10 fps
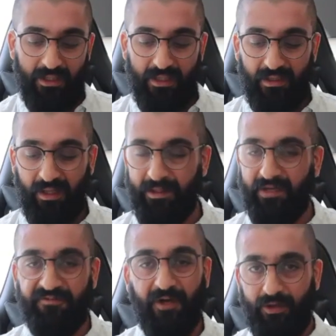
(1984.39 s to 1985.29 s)
I mean, if I
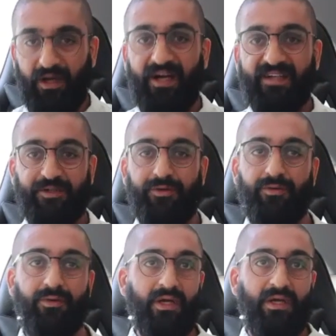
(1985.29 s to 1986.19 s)
were to ask you,
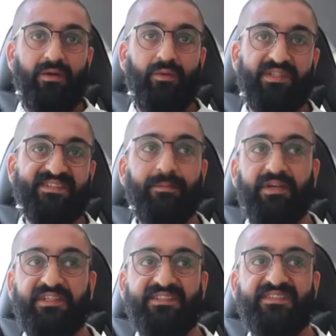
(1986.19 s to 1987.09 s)
when
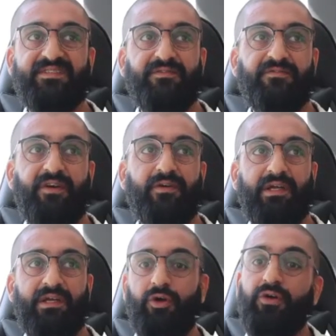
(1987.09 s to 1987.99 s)
somebody's very
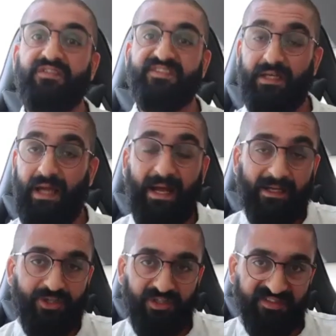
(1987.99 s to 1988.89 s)
nervous and
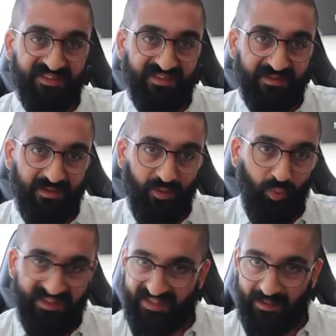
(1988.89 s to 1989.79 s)
anxious, what's
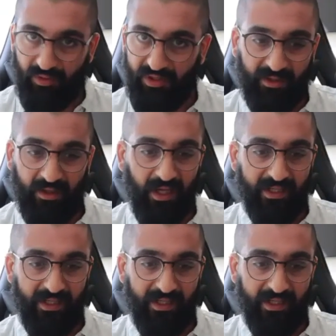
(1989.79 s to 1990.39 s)
their breathing like?